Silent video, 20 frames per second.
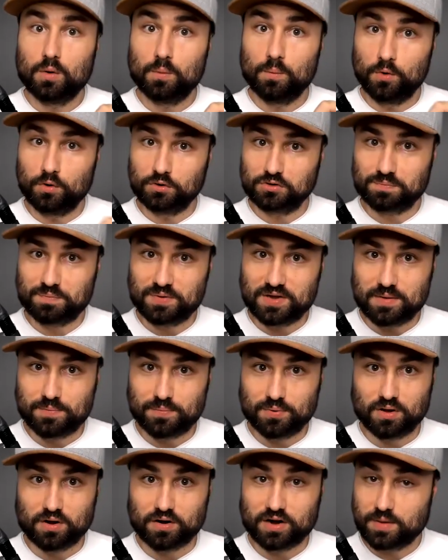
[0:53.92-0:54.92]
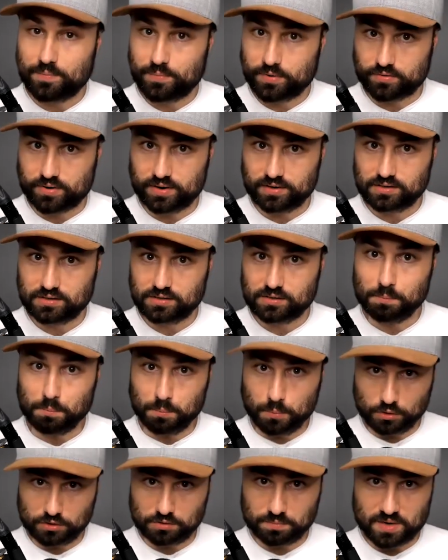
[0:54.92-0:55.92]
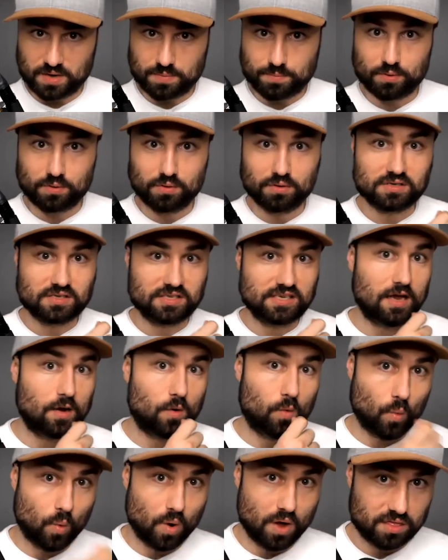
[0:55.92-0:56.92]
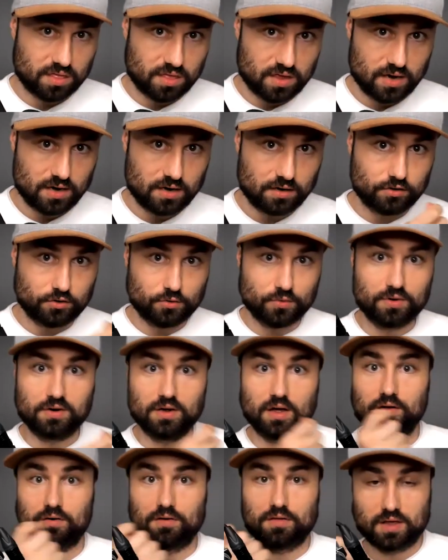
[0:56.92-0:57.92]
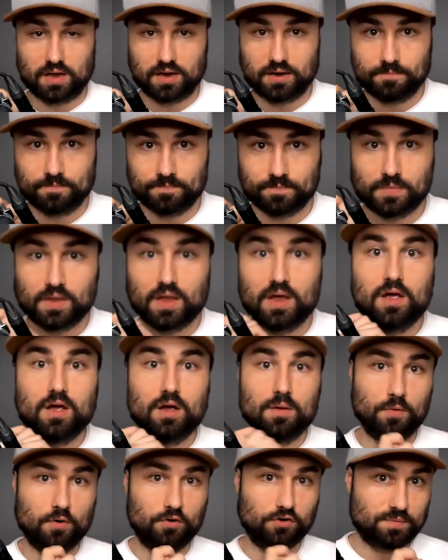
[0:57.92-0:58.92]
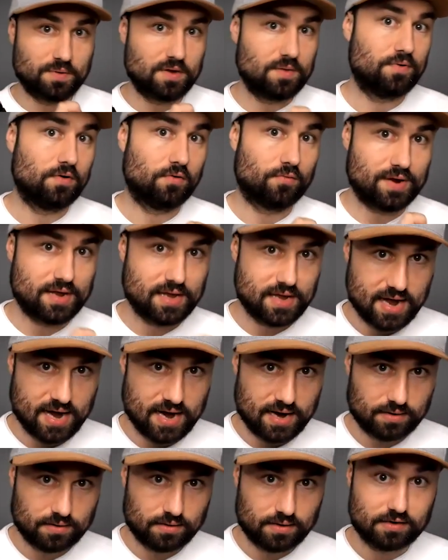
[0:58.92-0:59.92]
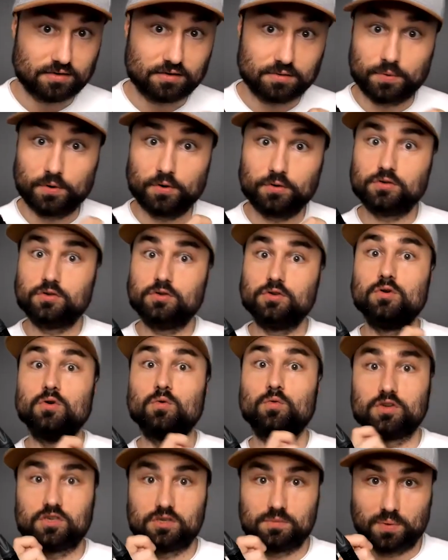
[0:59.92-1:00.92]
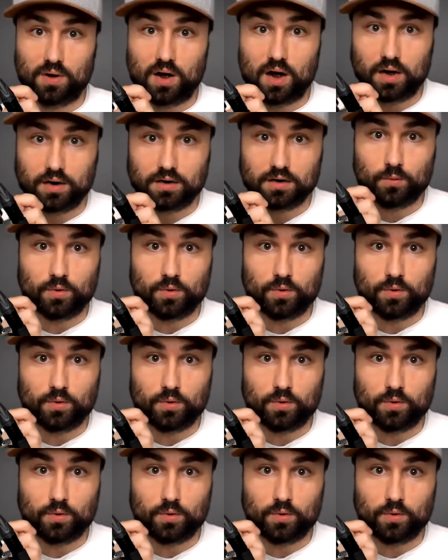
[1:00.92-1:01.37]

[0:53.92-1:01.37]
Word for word: most people are hypocrites. Most people say one thing, do another thing. Most people react as opposed to respond